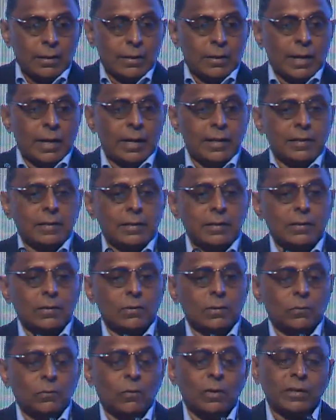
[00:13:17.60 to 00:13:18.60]
And
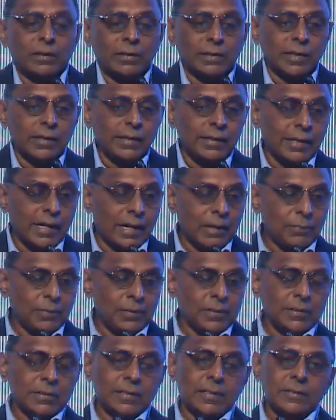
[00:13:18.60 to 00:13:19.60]
what really
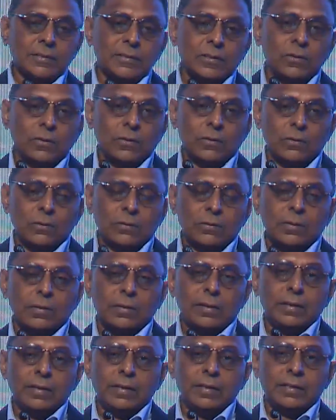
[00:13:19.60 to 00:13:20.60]
happens is, in
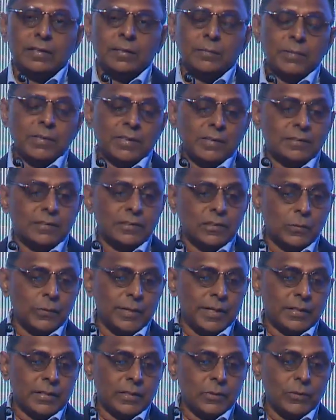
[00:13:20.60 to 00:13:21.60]
a typical
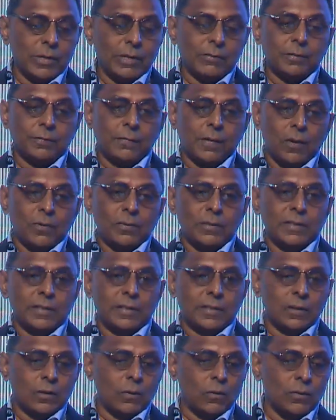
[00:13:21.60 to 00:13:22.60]
situation, you have a
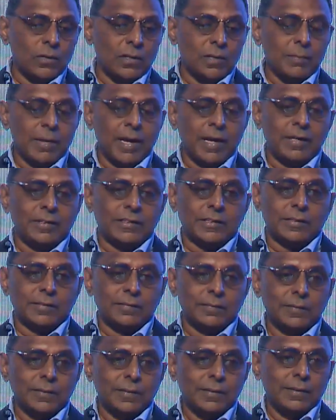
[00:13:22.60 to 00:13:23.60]
founder, owner, manager.
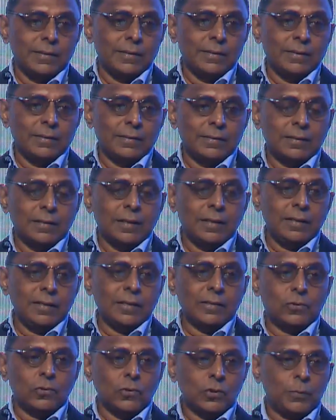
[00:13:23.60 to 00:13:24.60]
The
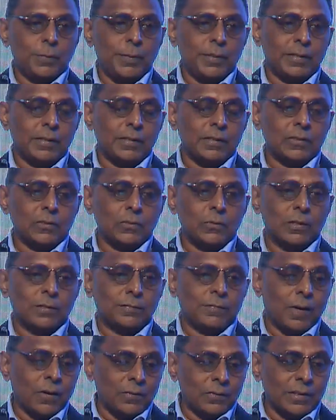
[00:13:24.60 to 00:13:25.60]
earlier 2 speakers who are
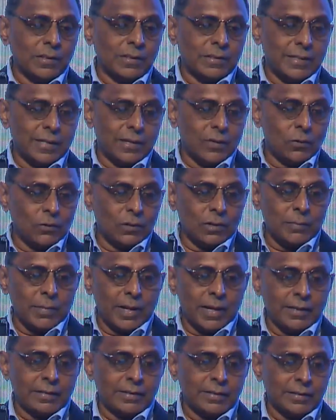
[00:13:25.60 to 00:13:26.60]
founders, they are owner
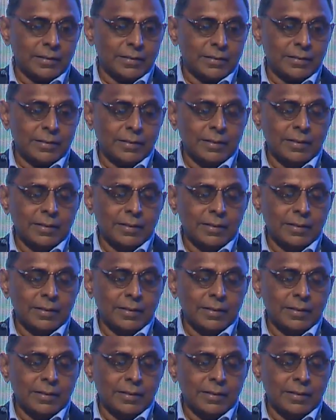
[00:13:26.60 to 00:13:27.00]
managers.